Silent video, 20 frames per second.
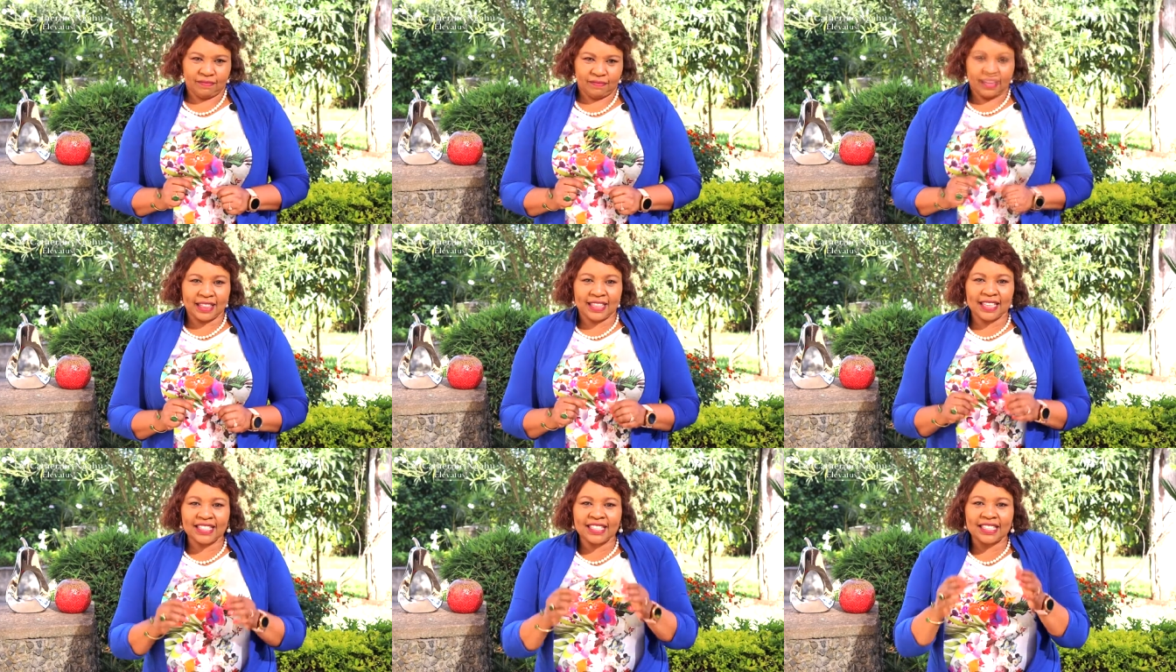
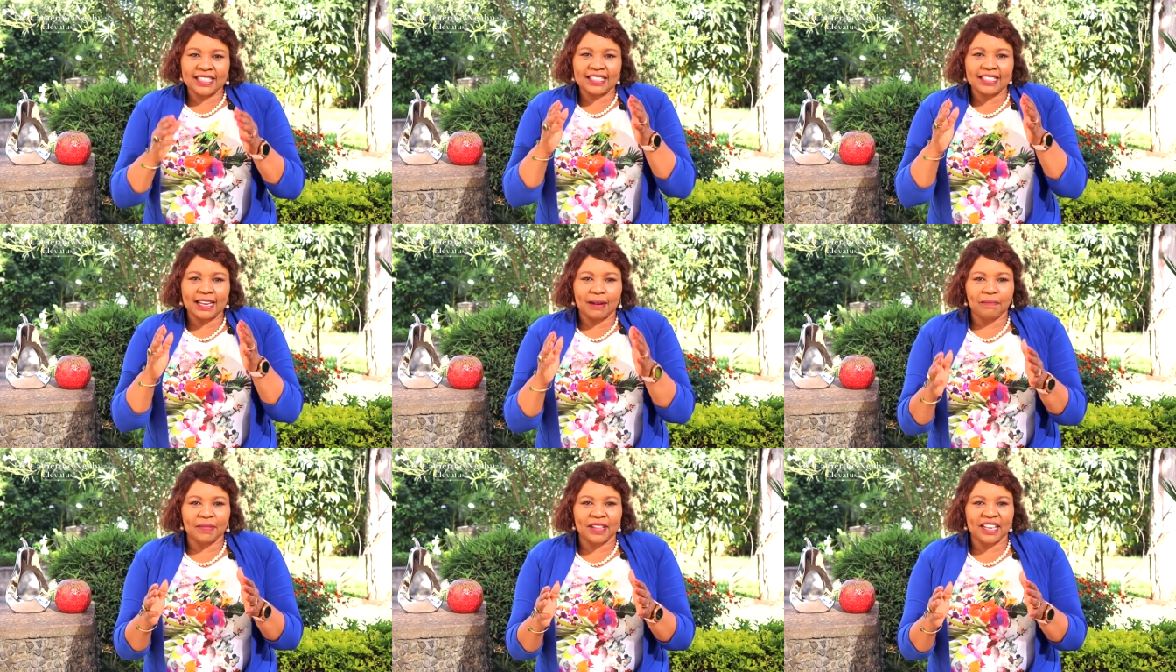This is
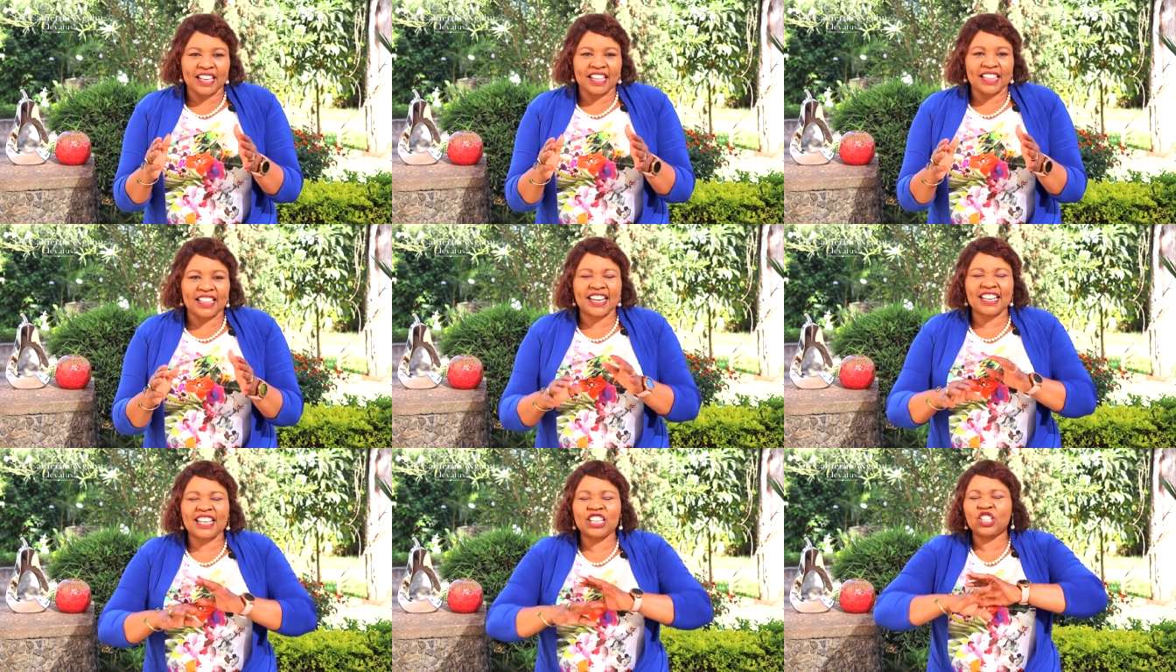something
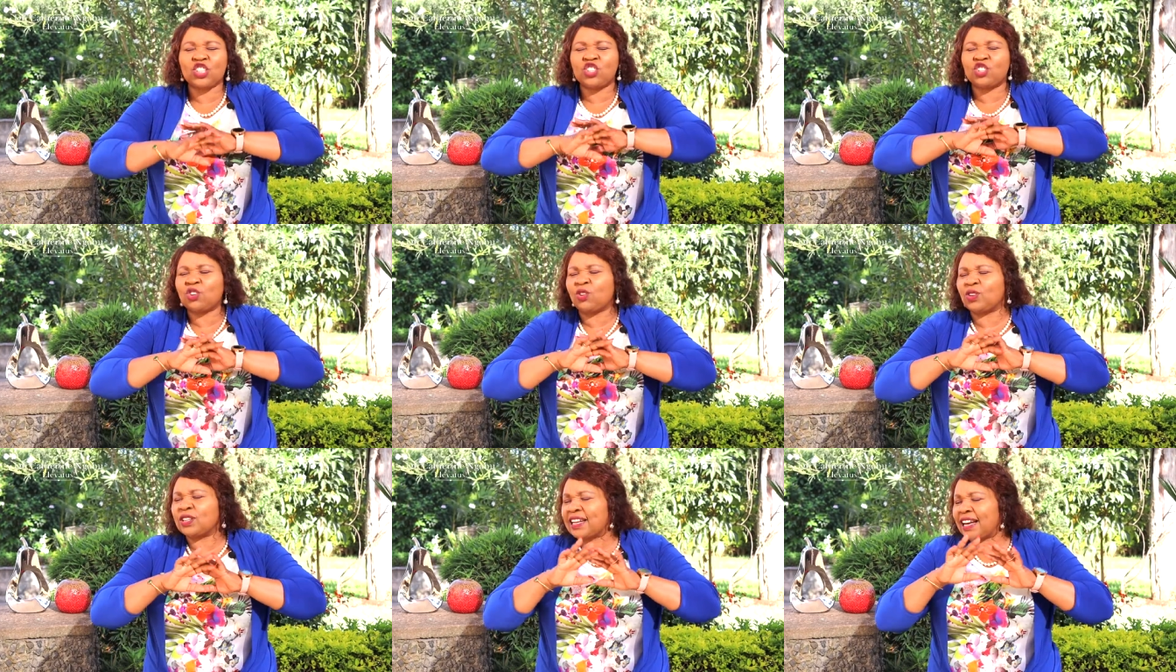that is
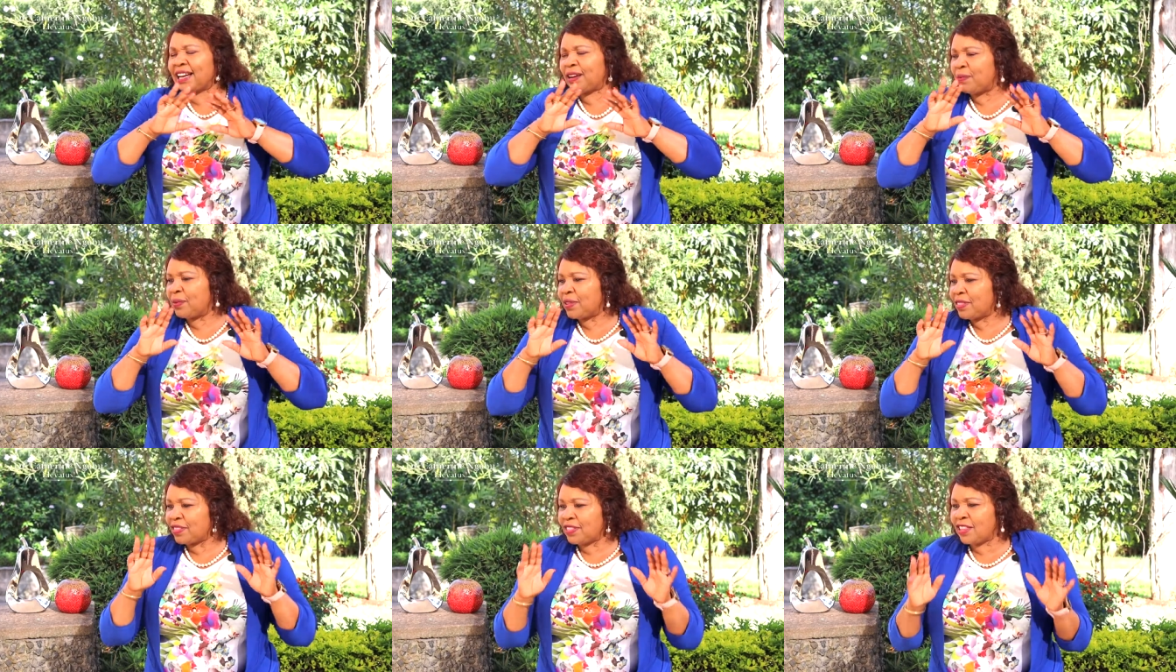totally
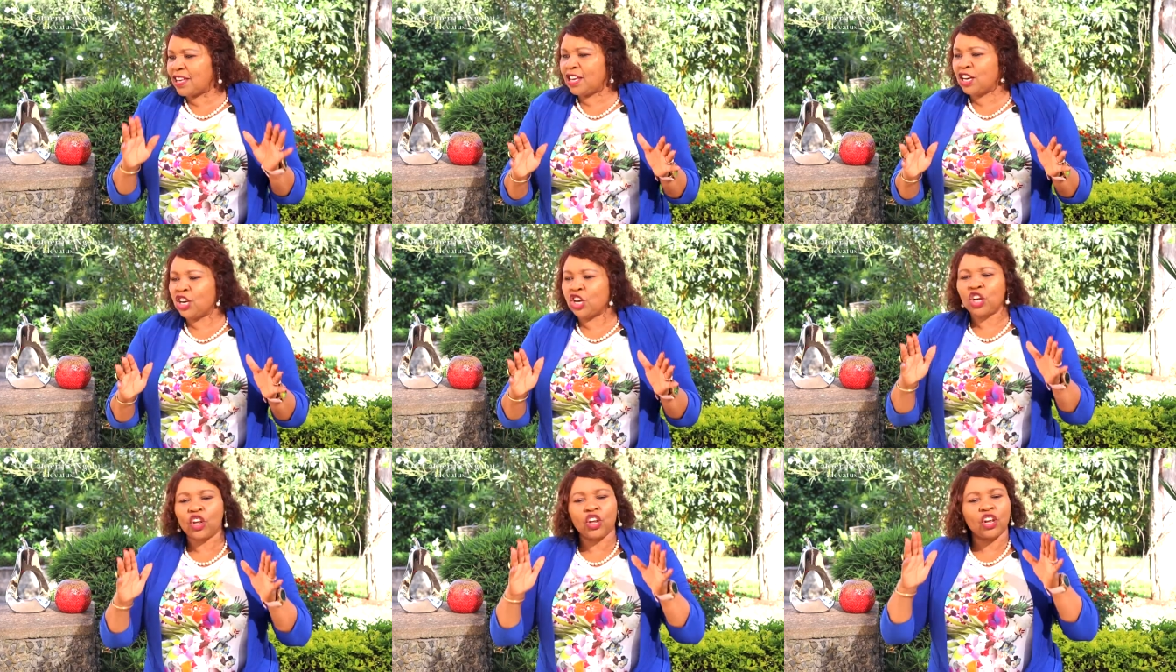
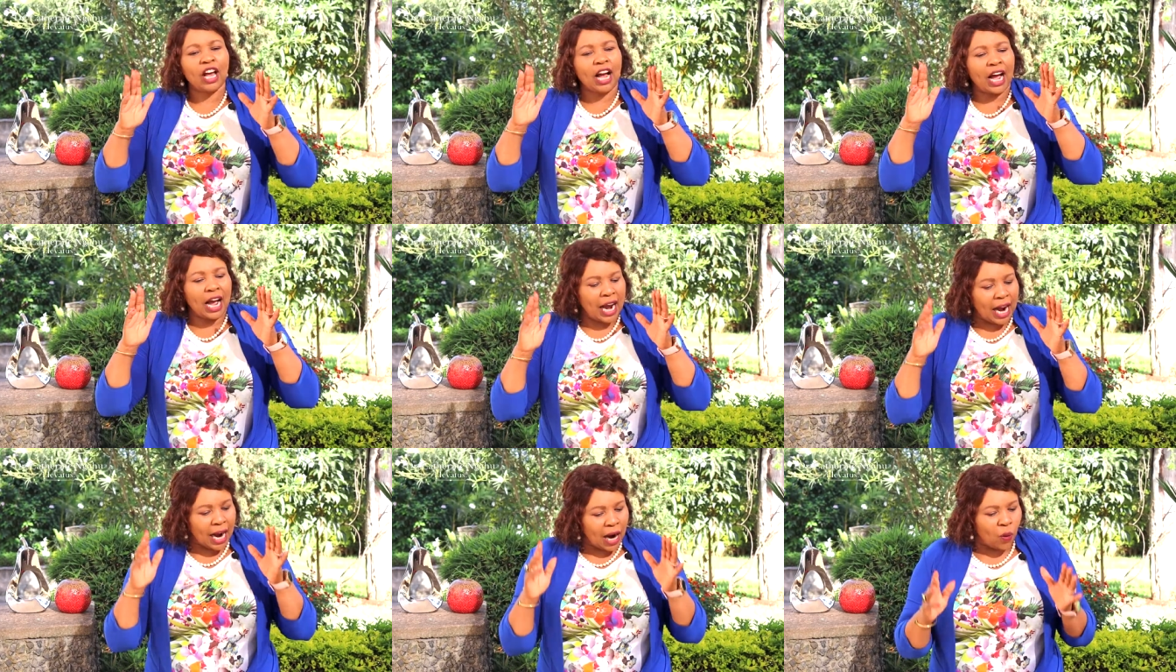within
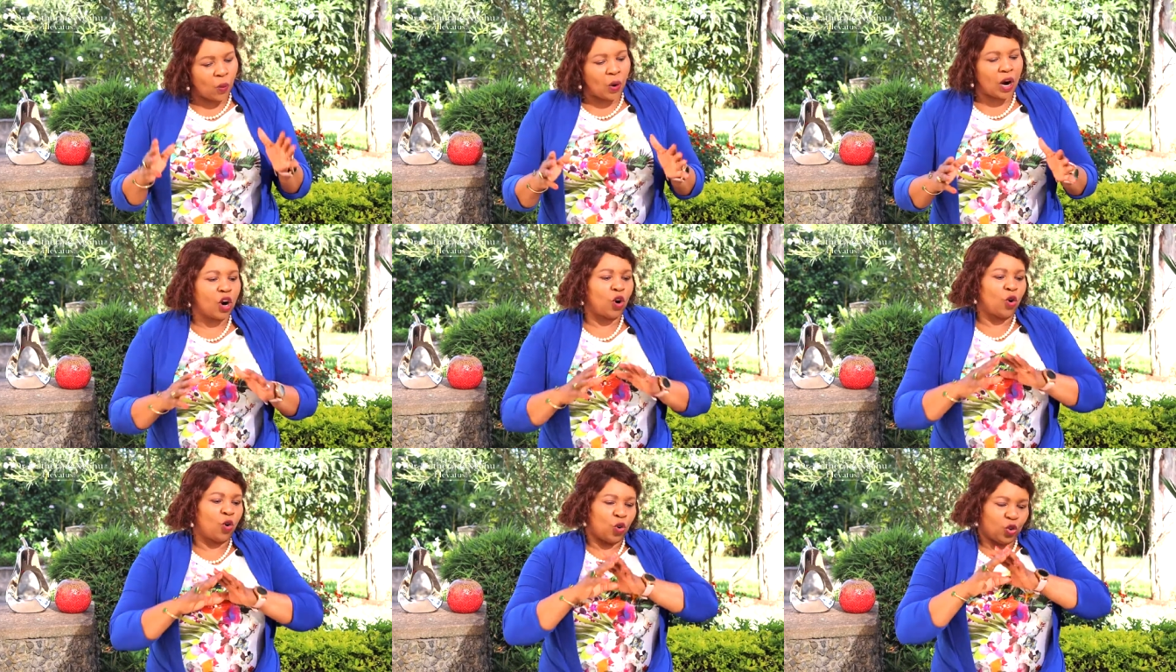
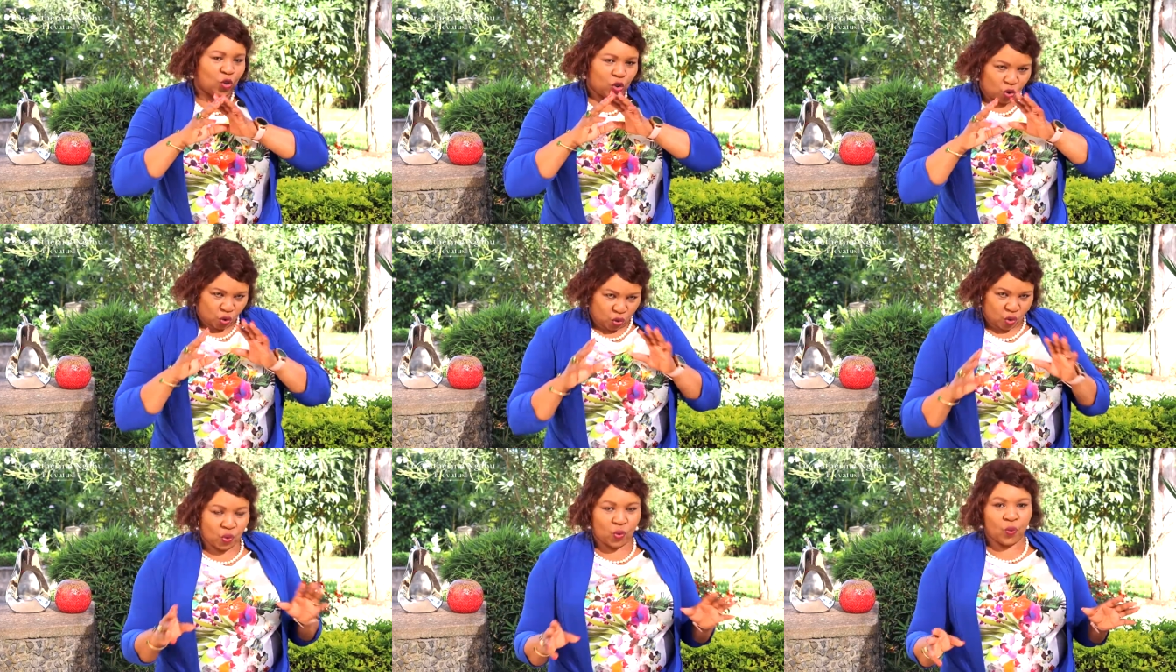our
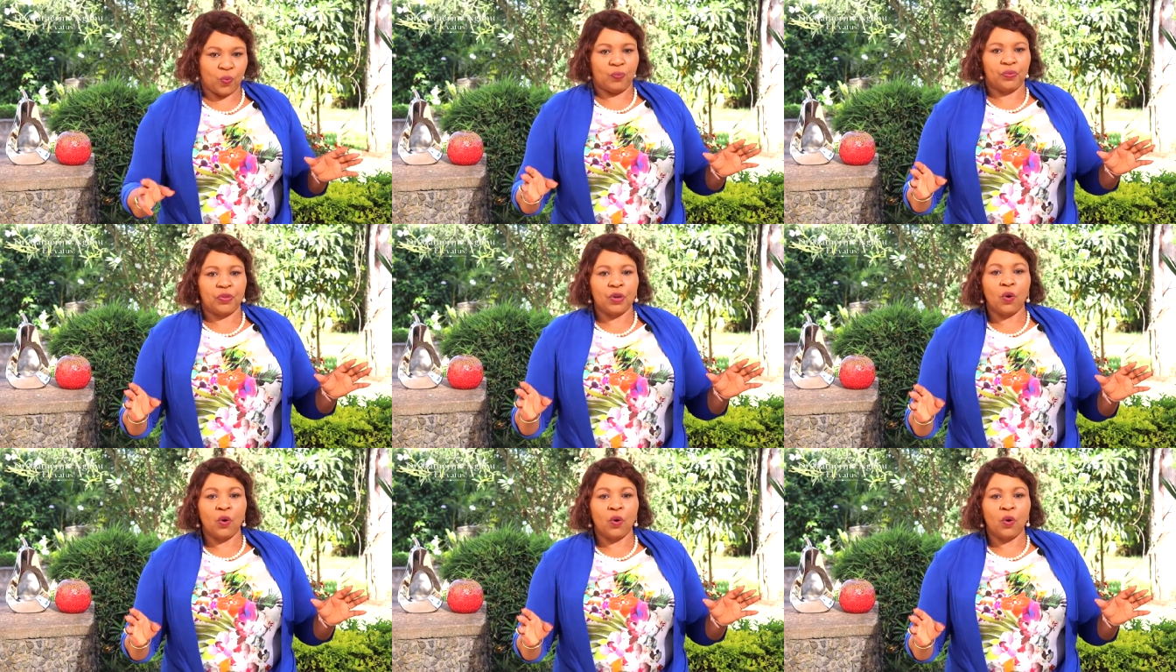control.